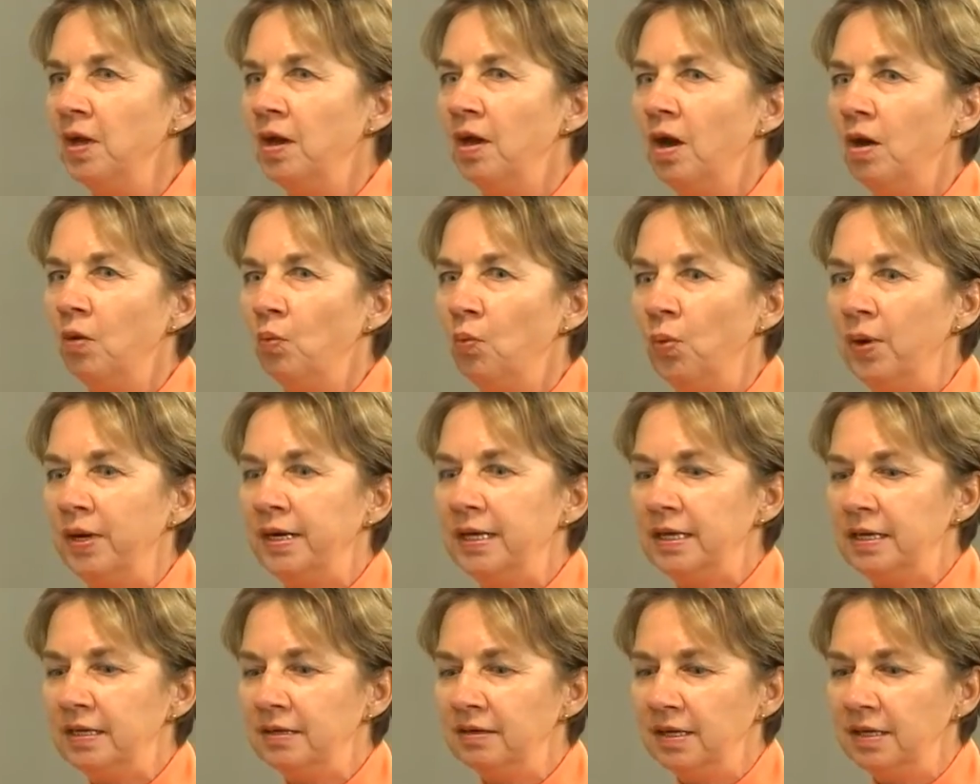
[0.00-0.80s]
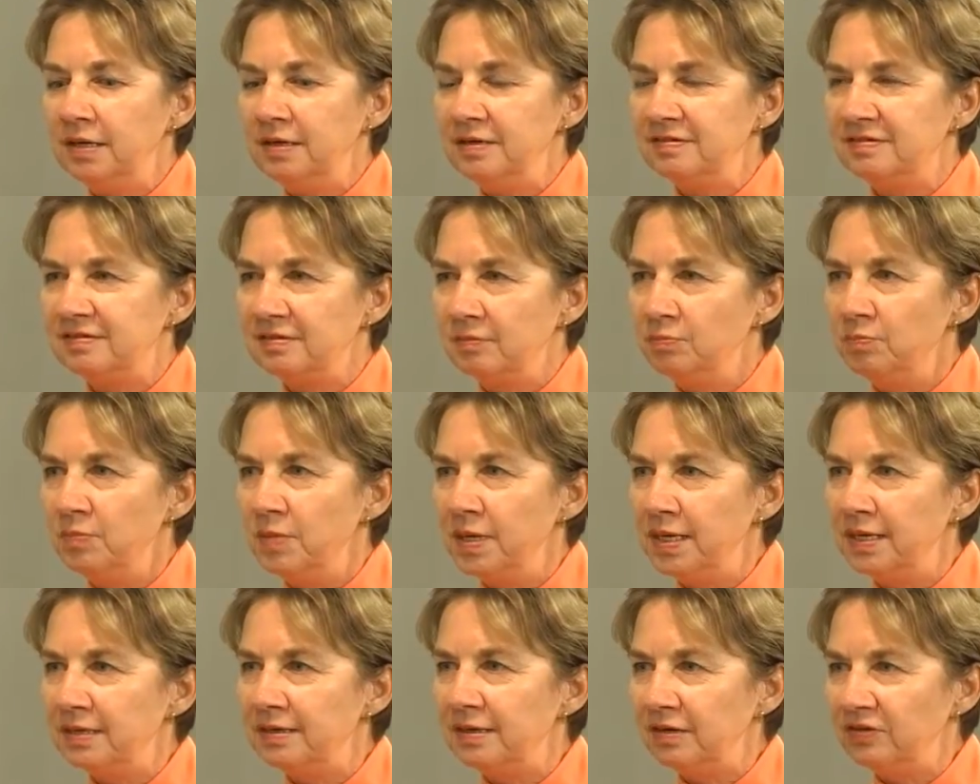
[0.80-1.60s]
when he
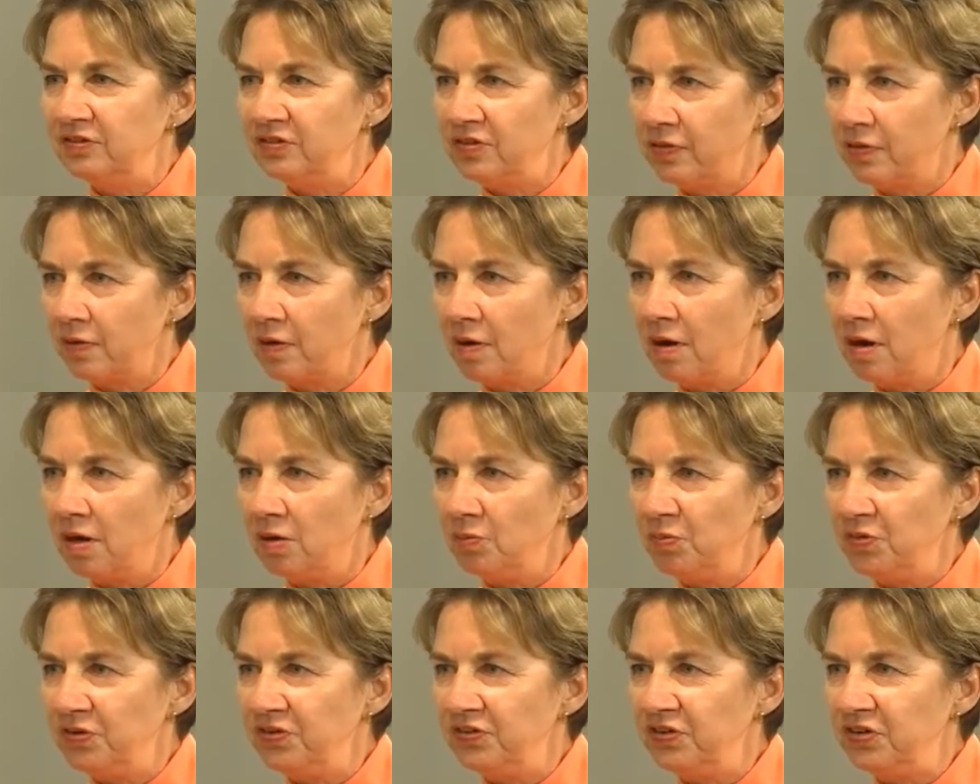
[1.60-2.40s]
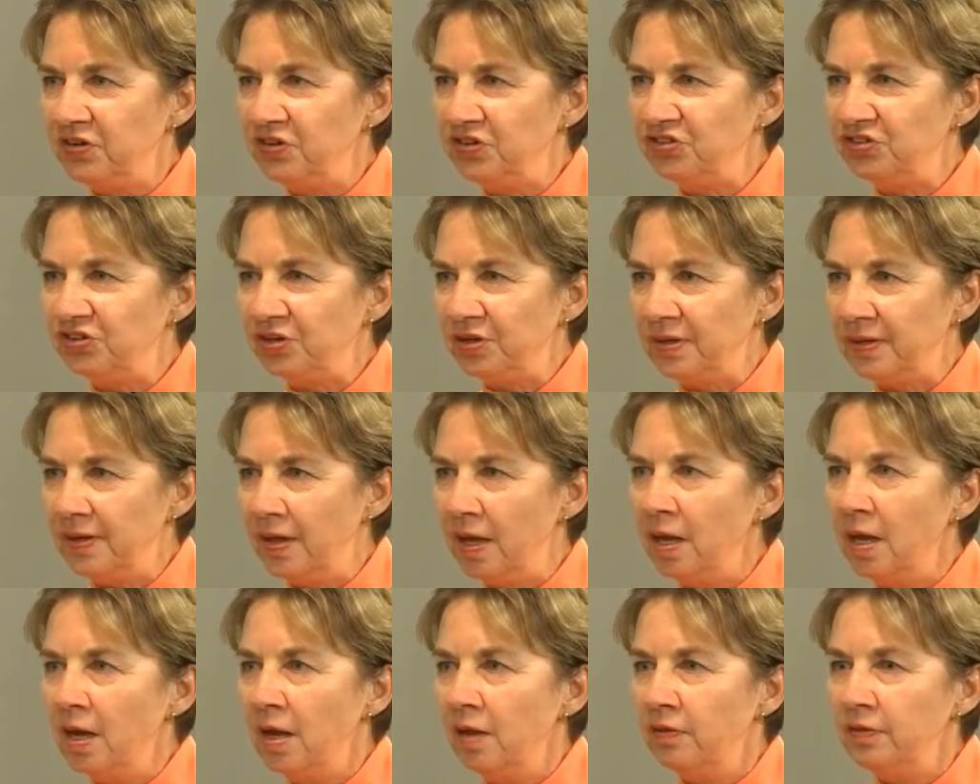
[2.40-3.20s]
submitted it to the competition,